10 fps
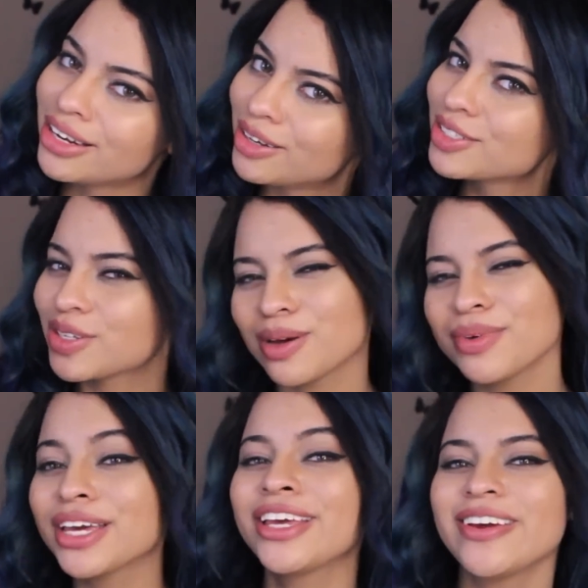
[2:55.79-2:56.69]
you know, so it
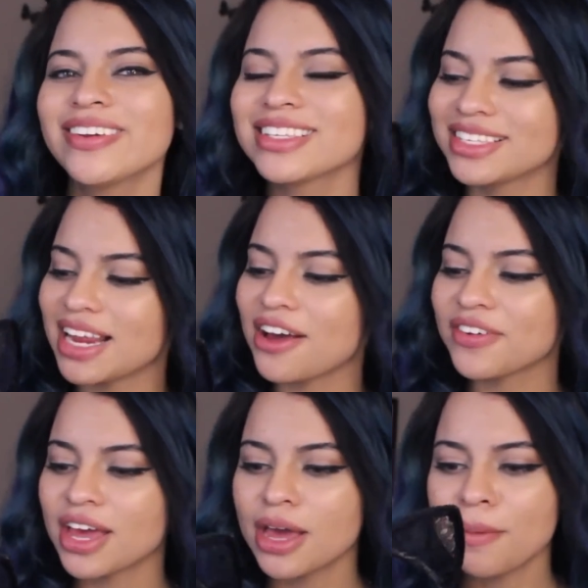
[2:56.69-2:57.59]
could be cute and stuff.